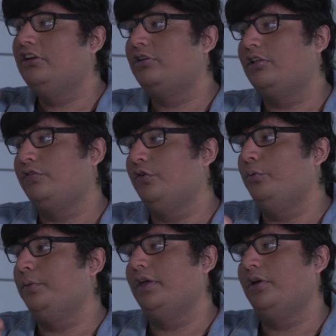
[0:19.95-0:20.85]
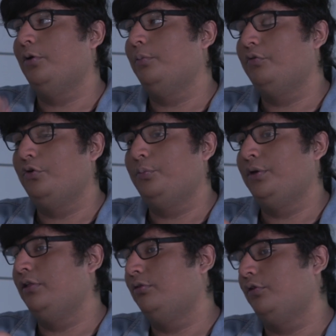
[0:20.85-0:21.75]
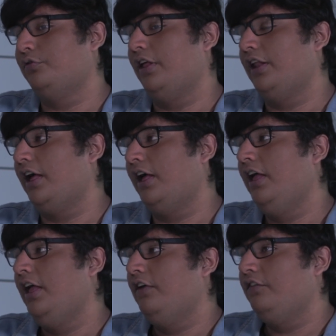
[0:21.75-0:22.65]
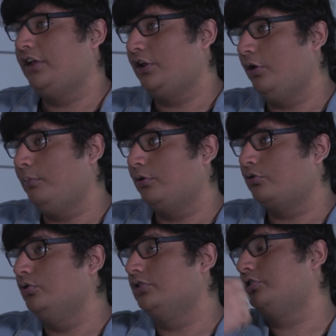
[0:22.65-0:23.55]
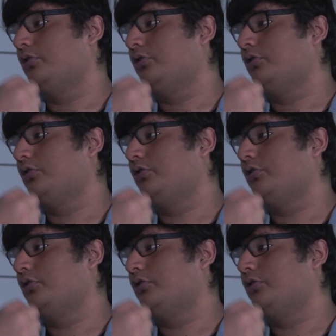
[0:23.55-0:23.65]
transphobia, homophobia and stuff like that. Like, a lot more schools are